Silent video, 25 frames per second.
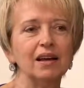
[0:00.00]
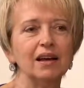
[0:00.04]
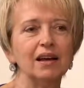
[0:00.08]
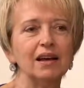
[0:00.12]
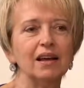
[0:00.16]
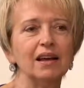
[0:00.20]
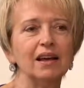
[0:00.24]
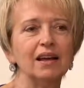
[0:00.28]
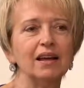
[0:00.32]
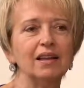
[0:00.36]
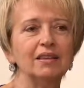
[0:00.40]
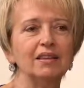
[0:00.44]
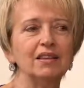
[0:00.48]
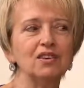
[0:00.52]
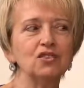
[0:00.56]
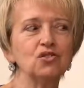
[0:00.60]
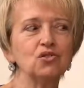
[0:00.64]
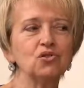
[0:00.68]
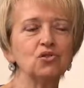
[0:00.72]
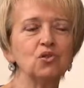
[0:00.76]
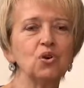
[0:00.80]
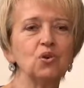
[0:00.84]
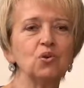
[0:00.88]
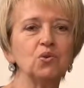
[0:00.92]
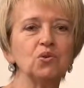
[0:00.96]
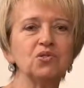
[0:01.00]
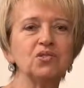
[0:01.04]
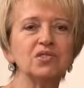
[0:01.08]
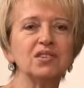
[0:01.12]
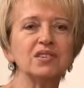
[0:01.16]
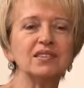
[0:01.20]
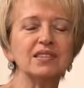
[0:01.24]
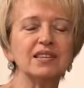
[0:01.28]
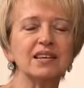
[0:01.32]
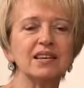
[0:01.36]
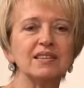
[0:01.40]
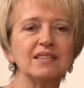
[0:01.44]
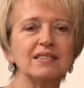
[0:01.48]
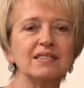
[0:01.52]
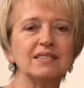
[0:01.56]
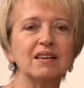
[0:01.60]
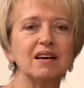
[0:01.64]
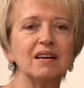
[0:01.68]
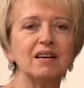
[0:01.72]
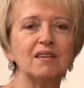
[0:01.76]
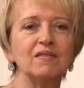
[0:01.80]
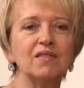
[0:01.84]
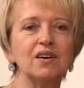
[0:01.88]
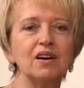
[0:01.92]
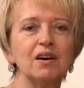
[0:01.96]
And this shows Saint
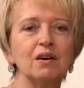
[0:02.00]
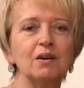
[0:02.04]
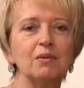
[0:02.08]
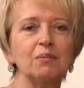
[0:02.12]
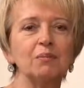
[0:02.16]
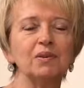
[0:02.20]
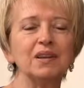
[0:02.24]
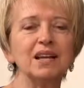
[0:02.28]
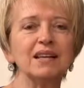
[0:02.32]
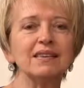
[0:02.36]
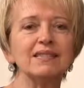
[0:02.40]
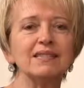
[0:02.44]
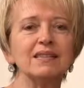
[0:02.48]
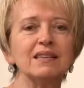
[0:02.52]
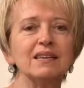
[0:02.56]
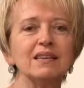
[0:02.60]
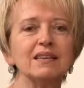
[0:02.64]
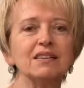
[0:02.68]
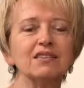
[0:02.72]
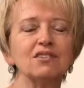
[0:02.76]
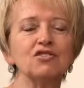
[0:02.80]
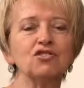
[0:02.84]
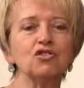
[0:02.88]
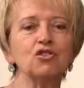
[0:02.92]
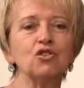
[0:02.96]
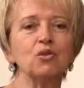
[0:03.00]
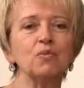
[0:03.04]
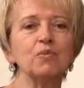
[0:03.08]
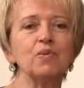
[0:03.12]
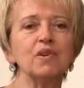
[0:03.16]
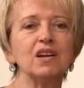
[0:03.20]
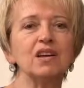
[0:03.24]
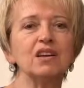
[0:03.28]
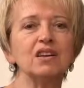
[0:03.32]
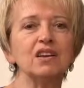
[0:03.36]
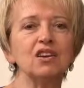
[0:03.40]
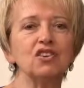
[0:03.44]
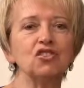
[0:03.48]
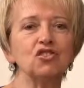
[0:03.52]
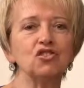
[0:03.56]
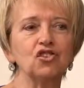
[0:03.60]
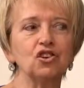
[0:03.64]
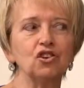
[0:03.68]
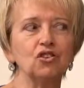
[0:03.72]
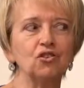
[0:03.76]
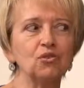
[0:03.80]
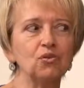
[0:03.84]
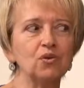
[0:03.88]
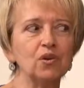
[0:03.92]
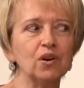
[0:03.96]
Sava blessing Serbian
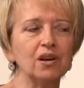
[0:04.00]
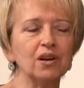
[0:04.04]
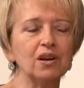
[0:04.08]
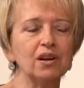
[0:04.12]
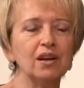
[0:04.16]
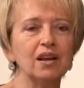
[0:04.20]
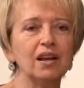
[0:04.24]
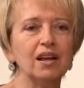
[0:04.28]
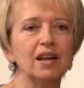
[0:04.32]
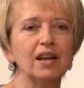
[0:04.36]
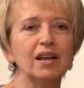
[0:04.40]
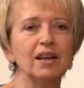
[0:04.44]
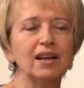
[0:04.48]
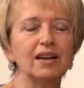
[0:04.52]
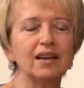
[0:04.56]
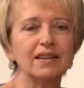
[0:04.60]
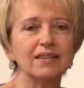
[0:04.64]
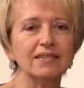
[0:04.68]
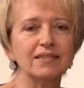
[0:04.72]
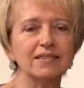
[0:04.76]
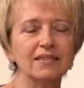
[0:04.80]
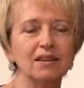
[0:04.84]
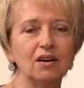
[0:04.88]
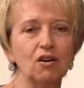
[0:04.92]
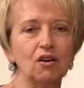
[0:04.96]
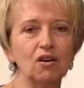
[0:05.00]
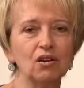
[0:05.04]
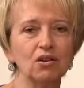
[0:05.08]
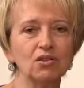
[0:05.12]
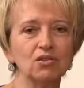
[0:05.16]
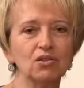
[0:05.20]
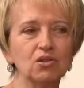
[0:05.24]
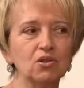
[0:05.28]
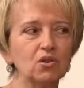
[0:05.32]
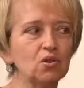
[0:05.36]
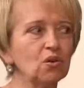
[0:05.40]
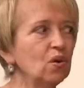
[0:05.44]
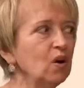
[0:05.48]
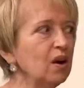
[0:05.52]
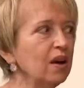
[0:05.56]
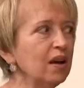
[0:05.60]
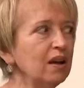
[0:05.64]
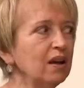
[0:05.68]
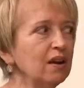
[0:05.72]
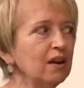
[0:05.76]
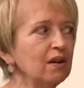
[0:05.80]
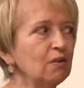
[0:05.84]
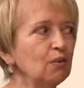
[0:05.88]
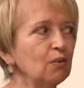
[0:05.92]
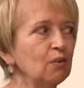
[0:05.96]
children. It's also
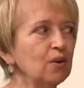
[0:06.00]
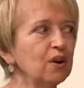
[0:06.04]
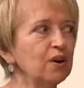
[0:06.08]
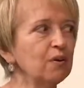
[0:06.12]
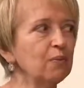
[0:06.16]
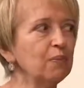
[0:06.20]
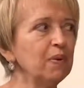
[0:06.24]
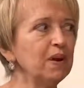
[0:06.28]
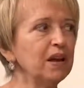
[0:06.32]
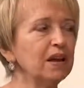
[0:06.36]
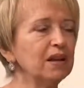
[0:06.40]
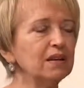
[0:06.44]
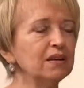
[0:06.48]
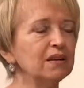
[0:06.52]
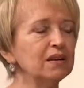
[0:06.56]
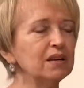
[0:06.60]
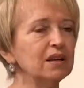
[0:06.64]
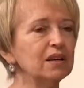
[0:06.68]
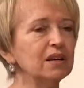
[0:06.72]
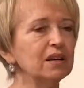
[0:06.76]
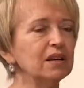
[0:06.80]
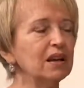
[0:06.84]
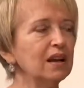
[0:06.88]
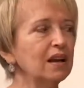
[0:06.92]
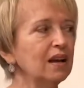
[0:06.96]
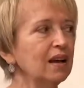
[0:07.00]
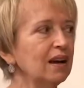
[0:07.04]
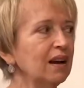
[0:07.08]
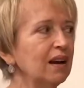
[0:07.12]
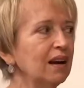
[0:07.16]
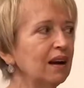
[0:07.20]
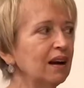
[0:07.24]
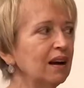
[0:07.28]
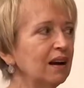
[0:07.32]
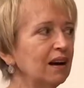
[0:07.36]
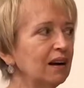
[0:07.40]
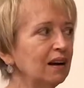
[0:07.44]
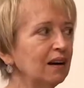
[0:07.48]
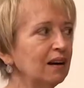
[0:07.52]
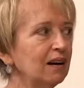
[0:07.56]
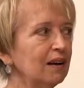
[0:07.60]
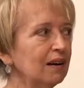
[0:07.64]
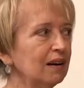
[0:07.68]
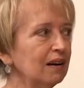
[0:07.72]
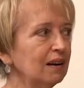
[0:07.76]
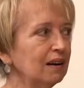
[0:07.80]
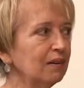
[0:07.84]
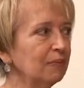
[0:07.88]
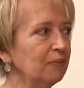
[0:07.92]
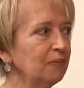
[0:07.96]
a rare painting
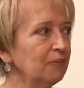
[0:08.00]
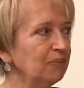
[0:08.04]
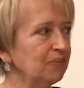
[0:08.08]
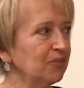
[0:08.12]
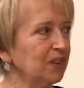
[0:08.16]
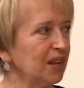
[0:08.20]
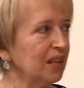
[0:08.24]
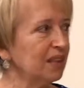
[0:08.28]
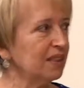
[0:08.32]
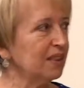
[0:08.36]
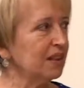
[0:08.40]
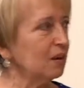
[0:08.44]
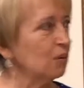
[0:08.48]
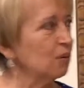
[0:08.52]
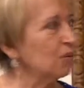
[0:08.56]
that